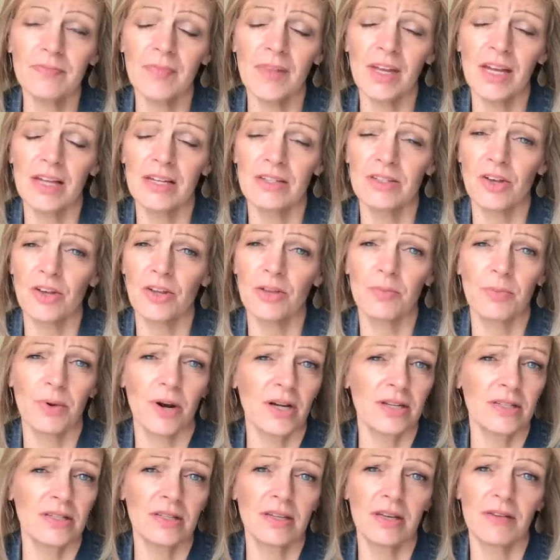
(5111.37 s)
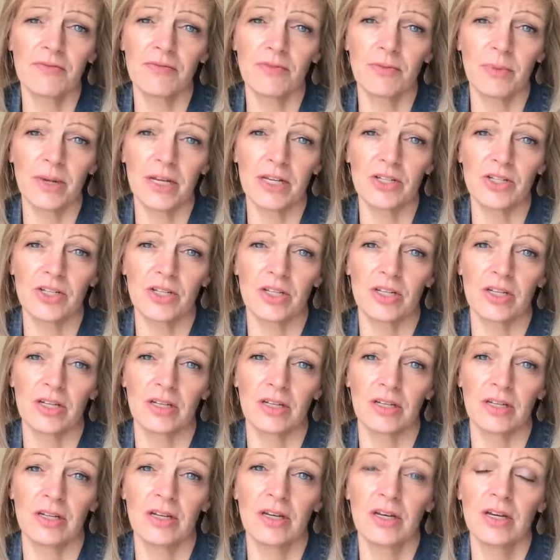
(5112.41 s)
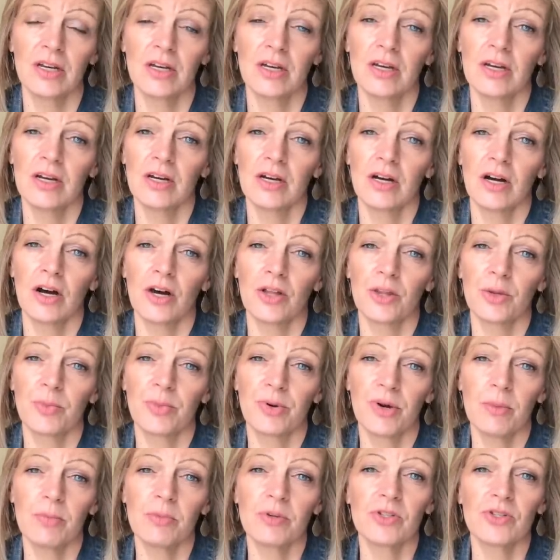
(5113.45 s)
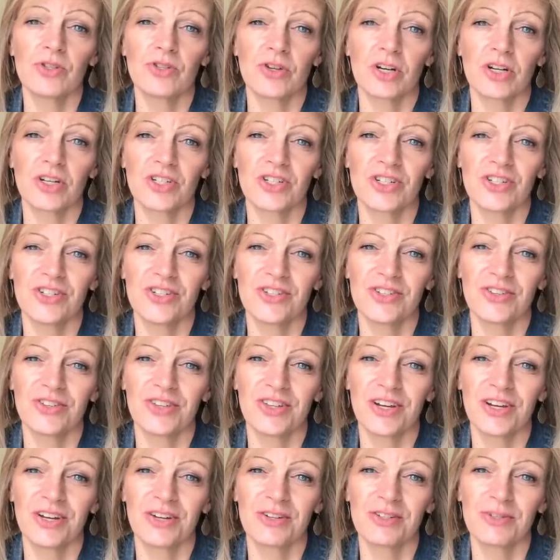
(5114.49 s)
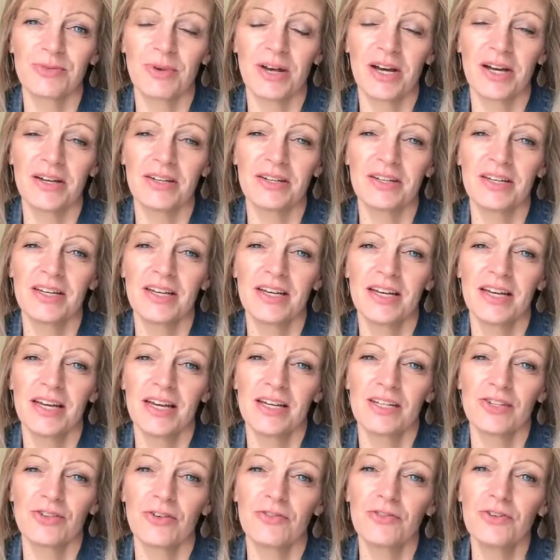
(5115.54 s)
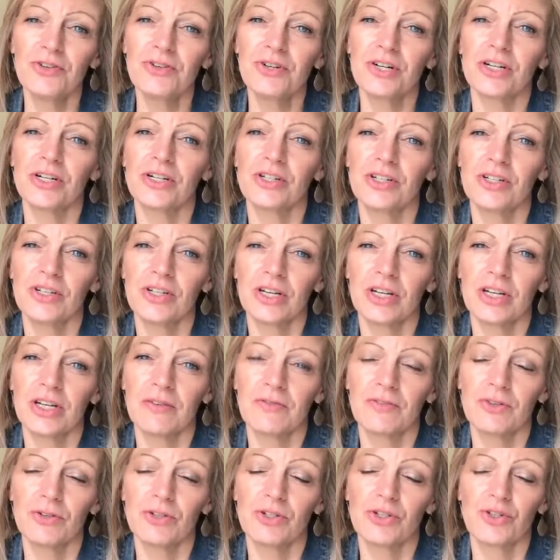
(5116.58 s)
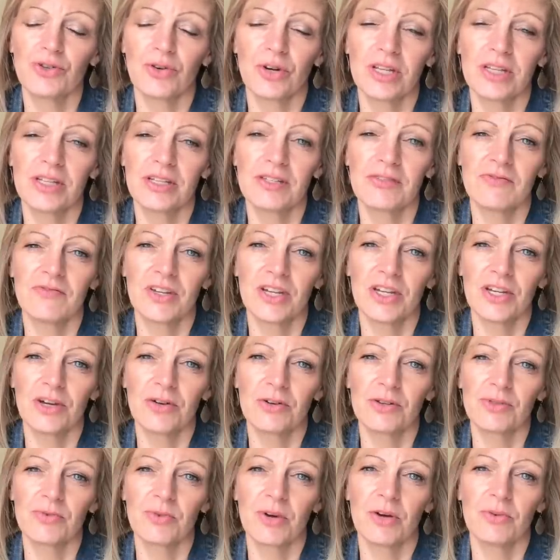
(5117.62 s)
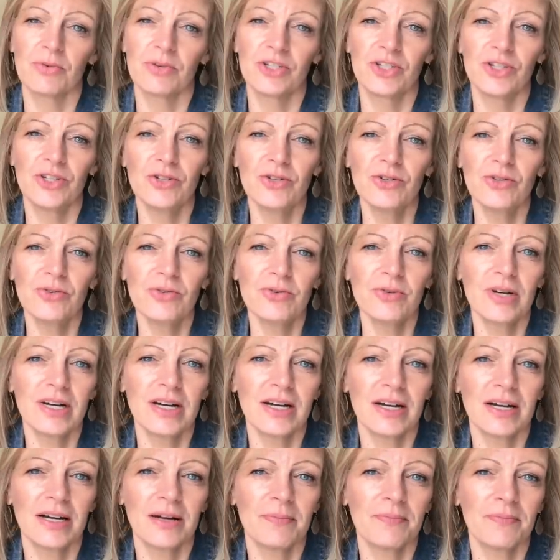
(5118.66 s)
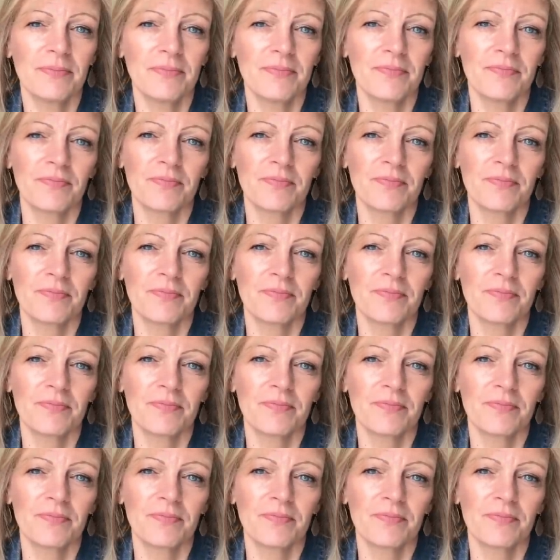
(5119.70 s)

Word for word: It has all the pricing information and all the prep instructions are there as well. So if you are, if you enjoyed this video as well, would you um,